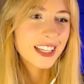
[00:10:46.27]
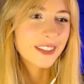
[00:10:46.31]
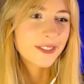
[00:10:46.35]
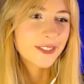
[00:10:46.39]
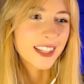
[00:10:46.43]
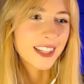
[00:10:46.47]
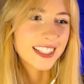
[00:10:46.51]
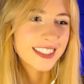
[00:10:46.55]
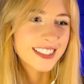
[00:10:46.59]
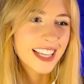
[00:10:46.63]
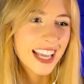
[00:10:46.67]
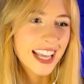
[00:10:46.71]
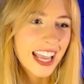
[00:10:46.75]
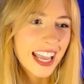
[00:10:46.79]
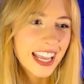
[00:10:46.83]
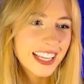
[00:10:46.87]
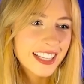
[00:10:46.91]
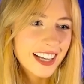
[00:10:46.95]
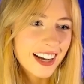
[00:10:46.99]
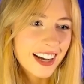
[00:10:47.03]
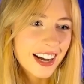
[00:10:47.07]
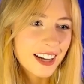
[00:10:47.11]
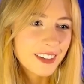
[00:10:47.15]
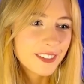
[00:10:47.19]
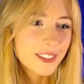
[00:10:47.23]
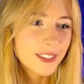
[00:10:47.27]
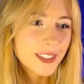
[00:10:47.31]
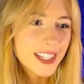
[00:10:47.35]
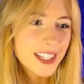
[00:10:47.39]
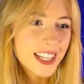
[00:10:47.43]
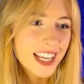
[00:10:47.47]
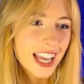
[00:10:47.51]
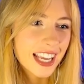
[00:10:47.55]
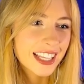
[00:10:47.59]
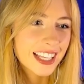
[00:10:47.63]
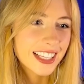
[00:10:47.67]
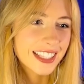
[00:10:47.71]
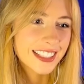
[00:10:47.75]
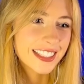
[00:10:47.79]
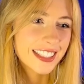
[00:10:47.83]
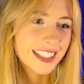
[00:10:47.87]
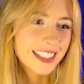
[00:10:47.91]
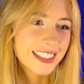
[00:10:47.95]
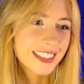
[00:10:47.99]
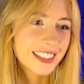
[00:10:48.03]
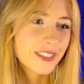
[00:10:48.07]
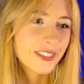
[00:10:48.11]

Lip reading: If they take, I will check here.